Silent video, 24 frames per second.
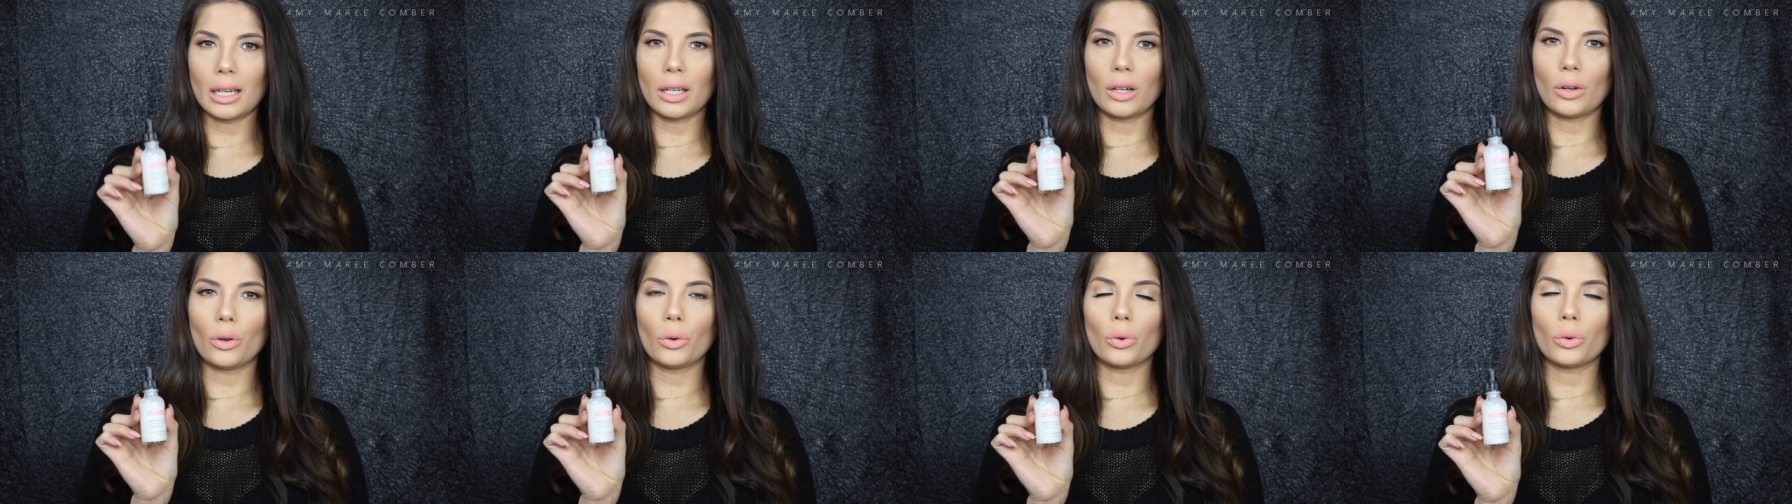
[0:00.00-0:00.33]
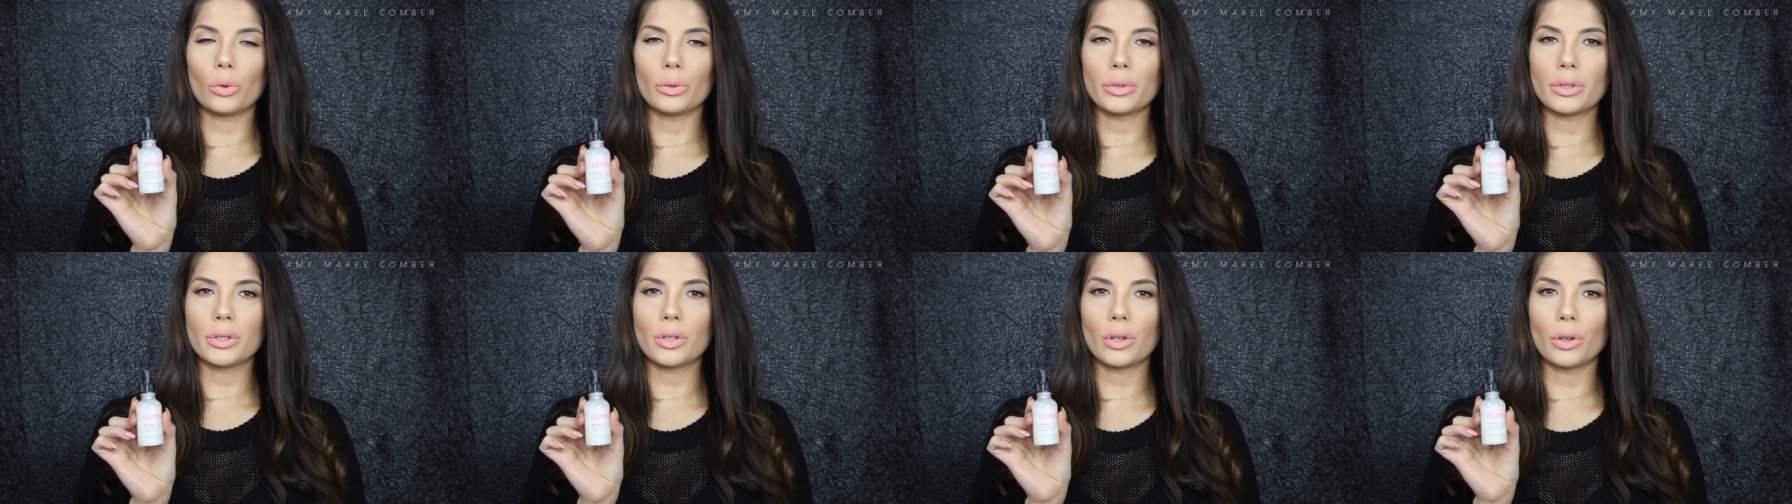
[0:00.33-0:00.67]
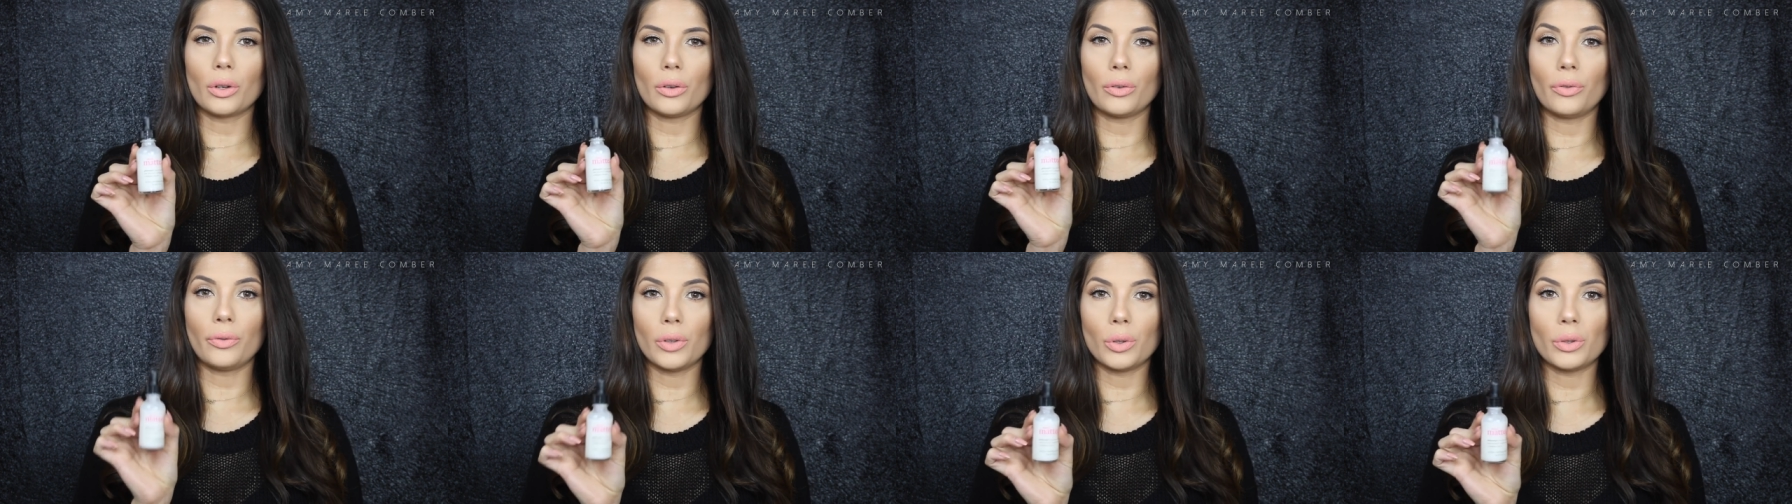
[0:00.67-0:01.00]
and it
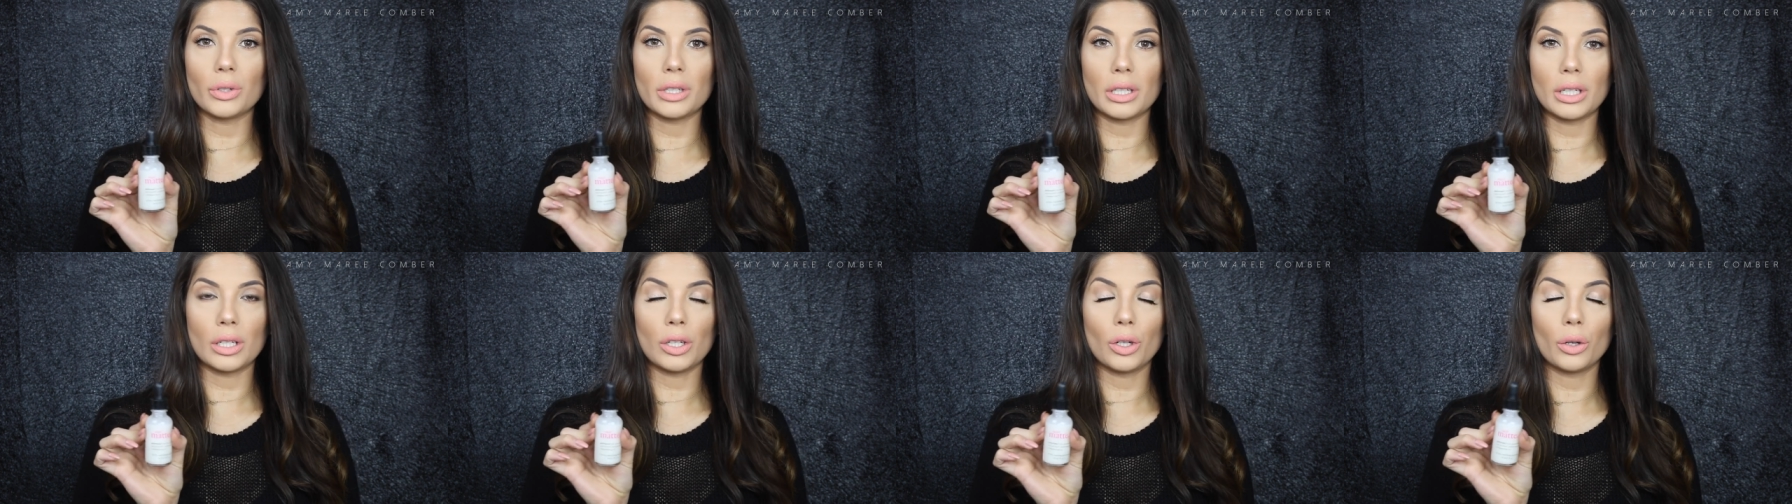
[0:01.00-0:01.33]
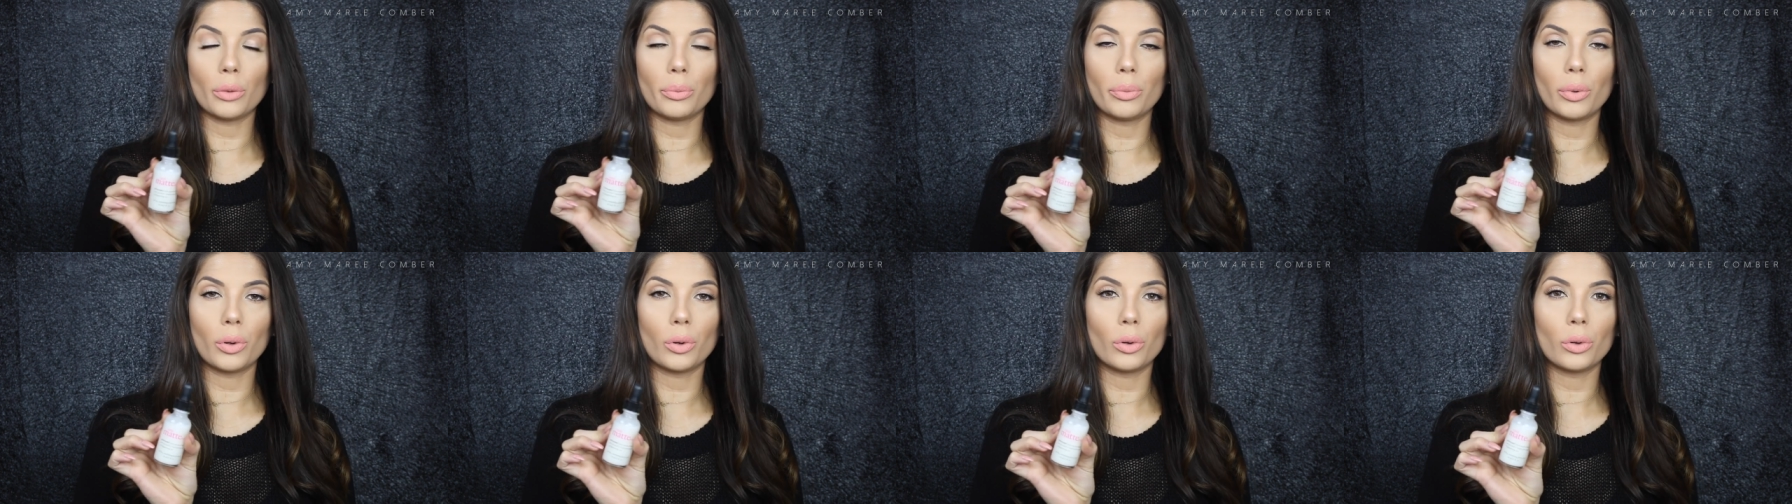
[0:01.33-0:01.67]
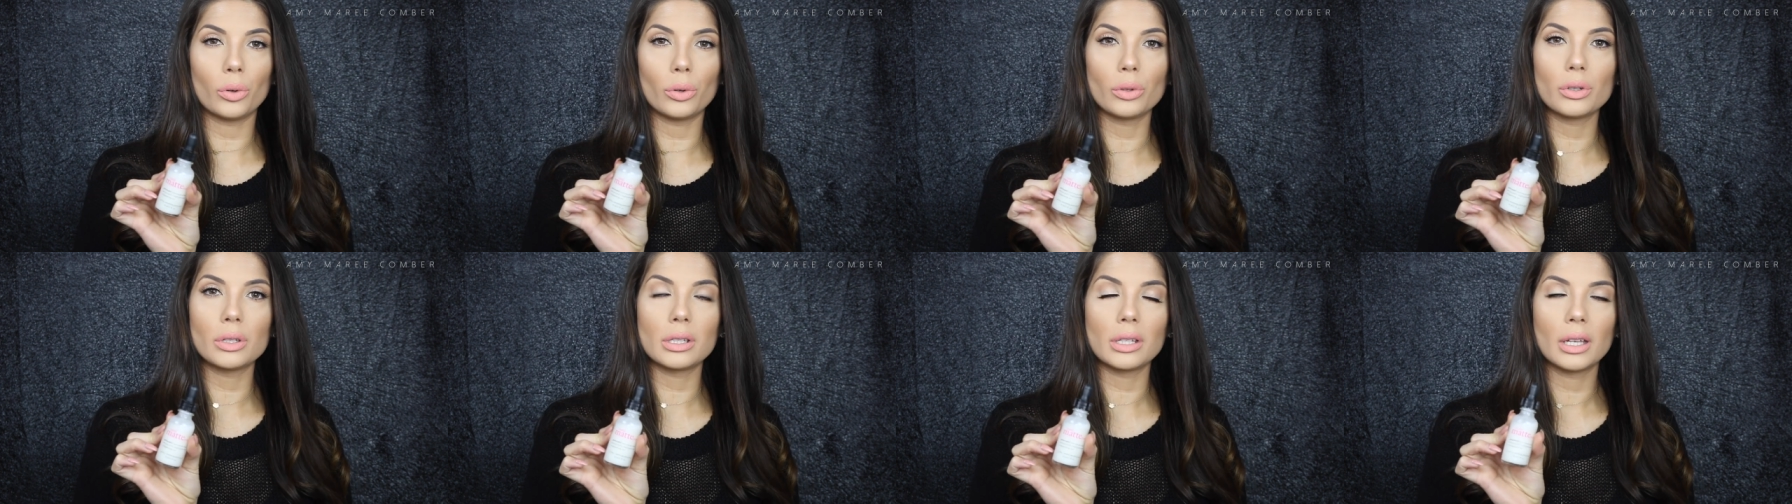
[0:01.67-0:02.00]
also fills in your
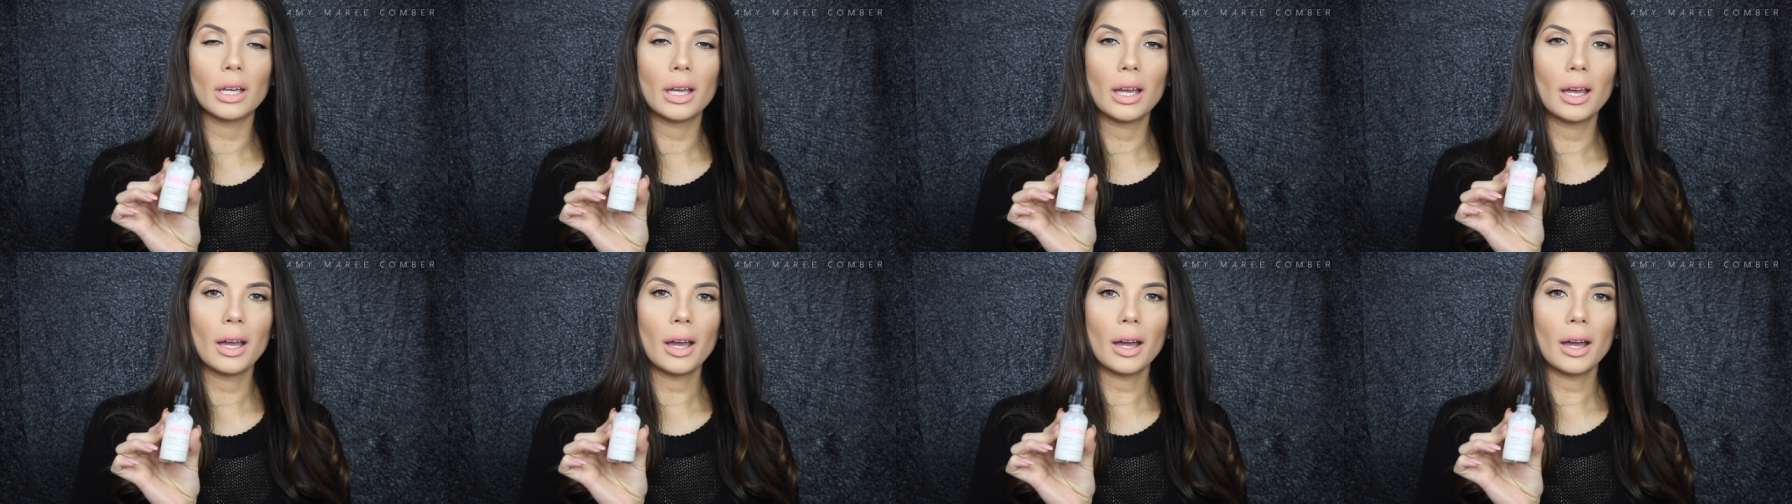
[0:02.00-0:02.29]
pores.